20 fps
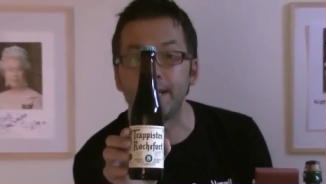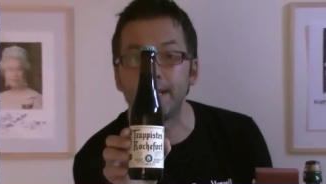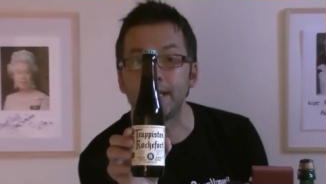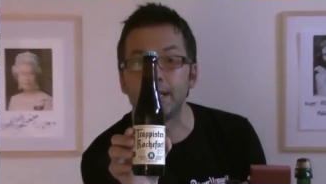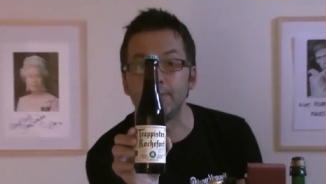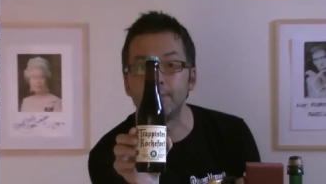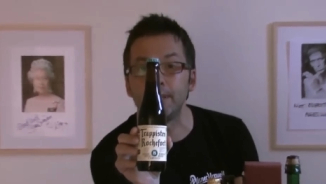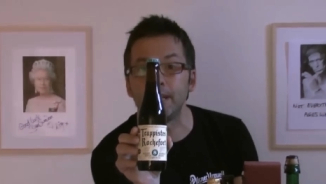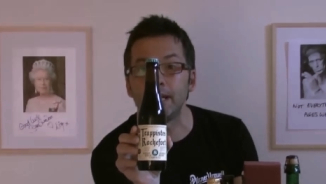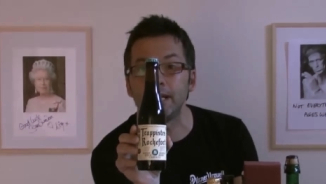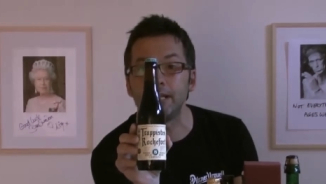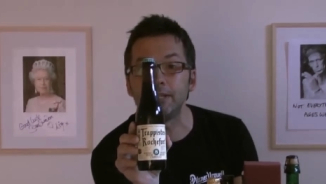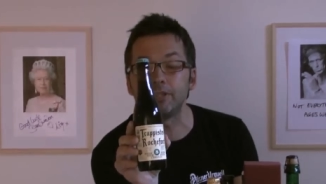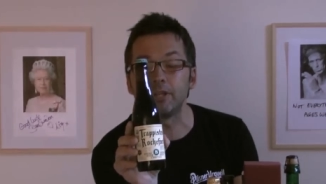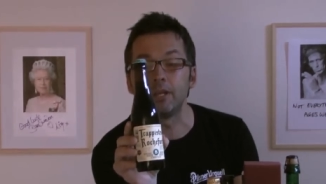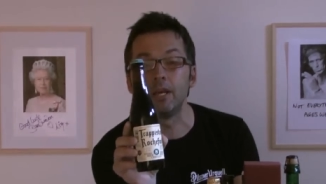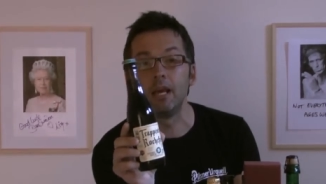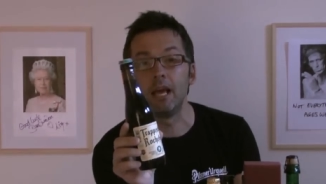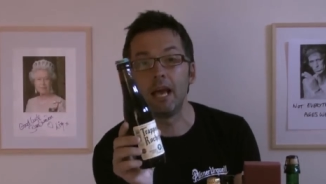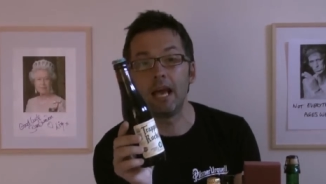beer can be
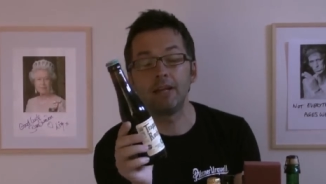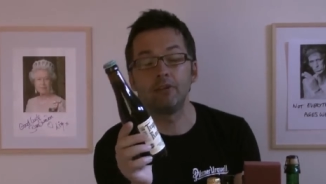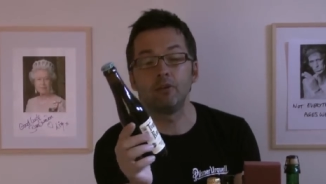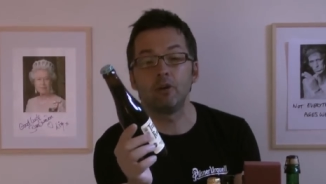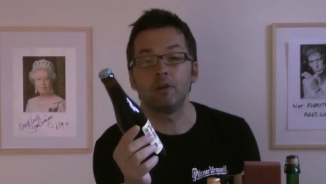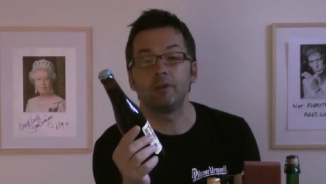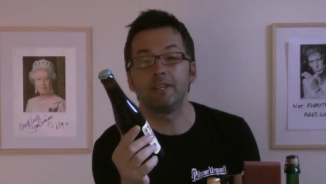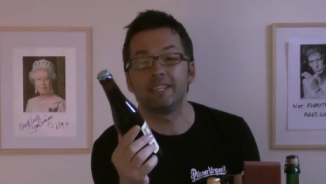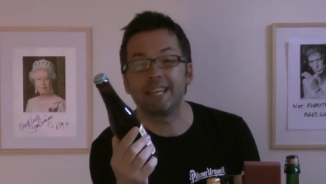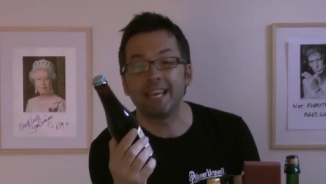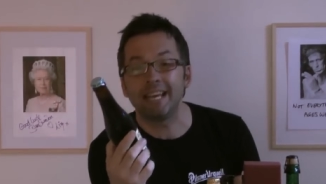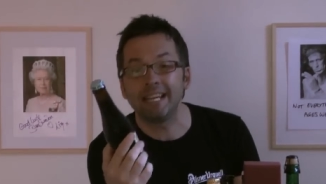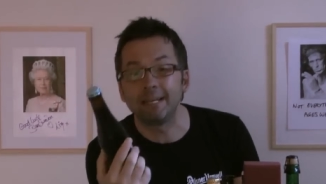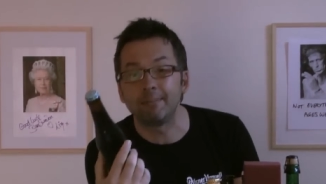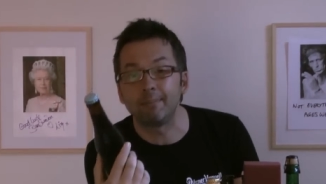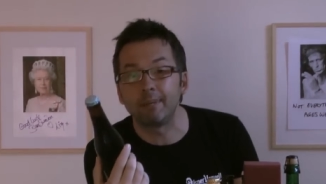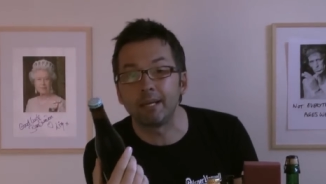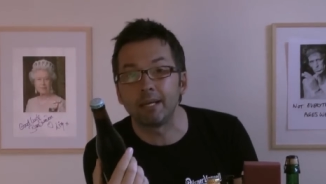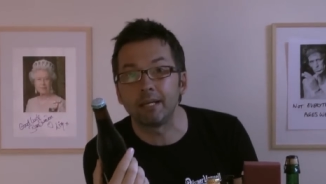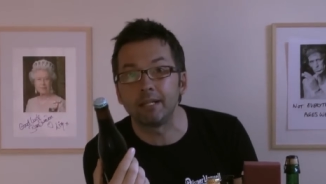aged, and not only can
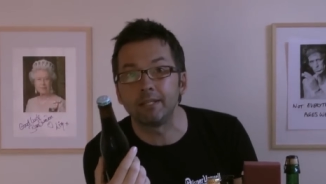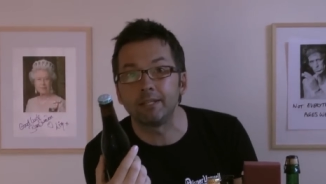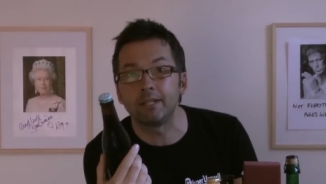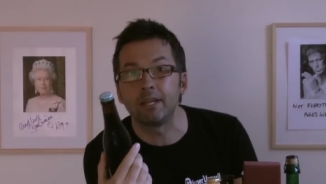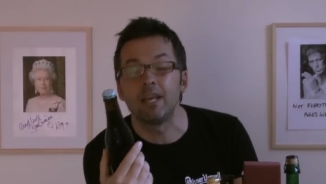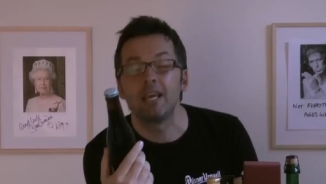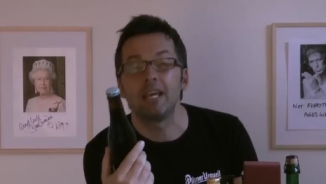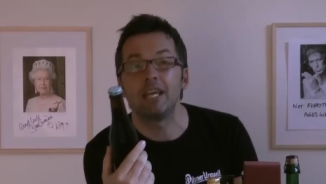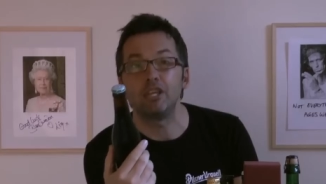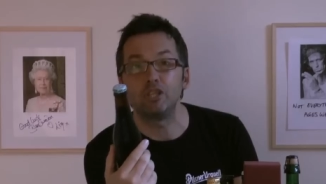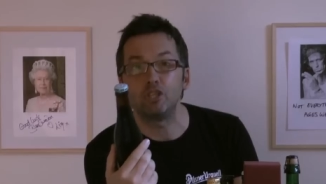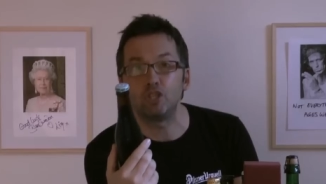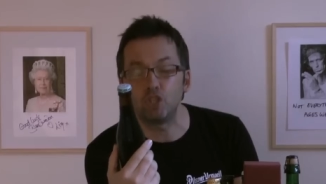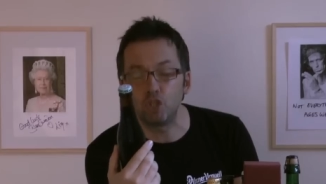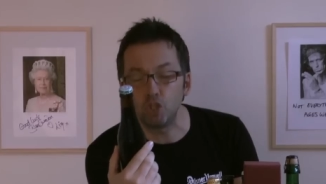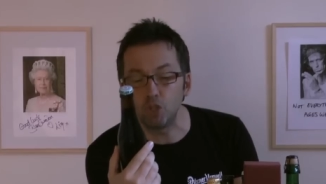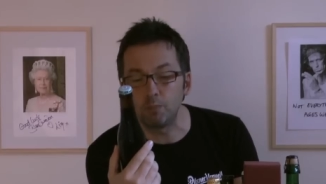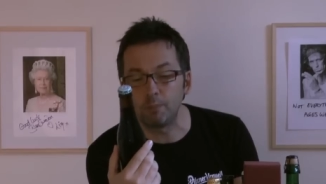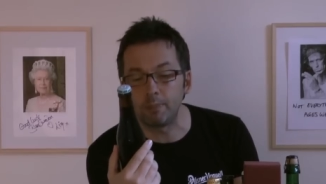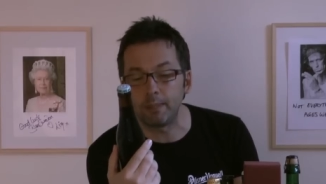it be aged, it
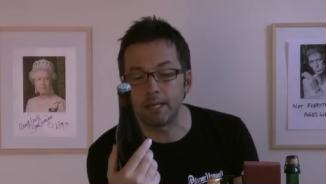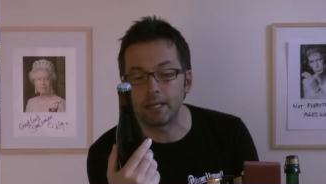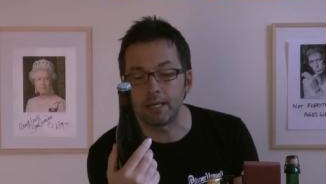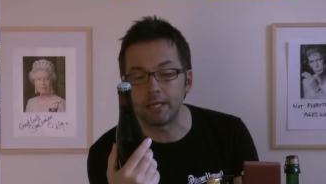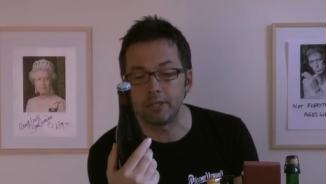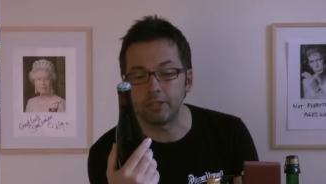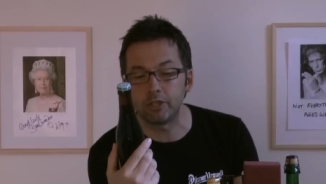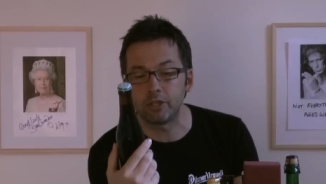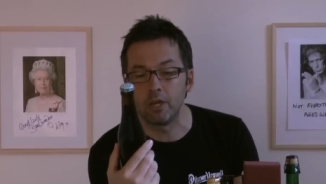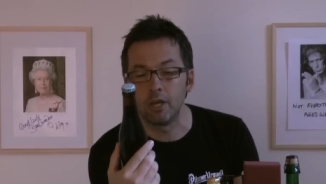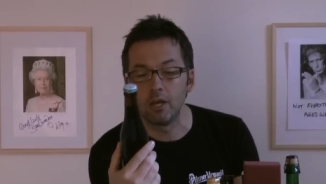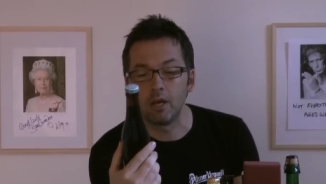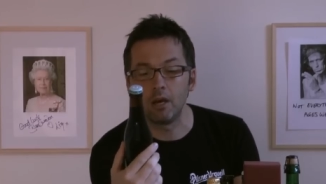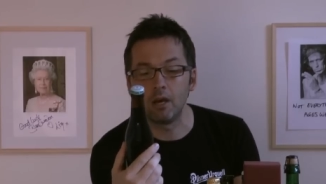should be aged.